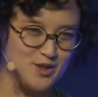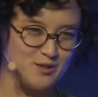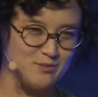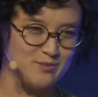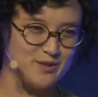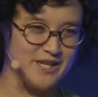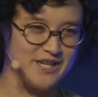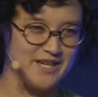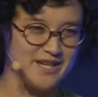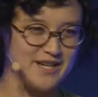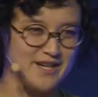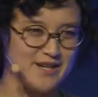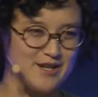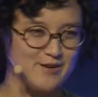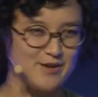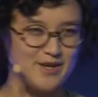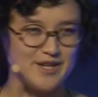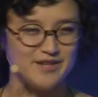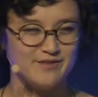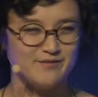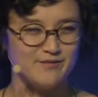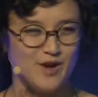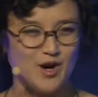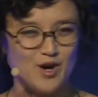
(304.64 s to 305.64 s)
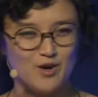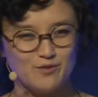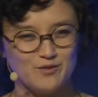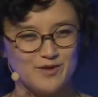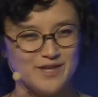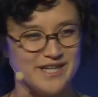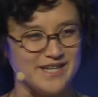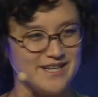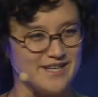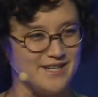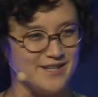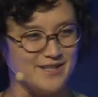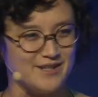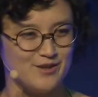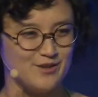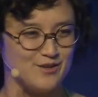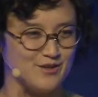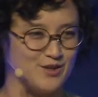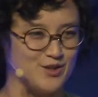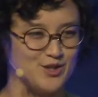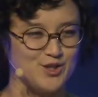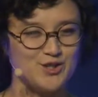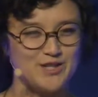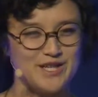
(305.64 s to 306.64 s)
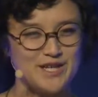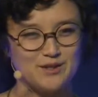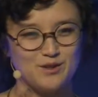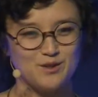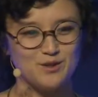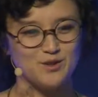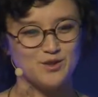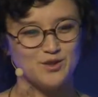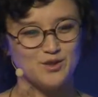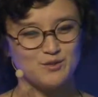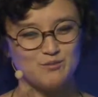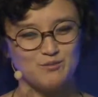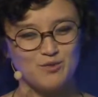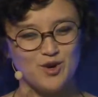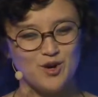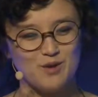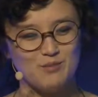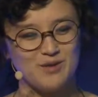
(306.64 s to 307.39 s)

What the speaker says: to be involving your stakeholders more.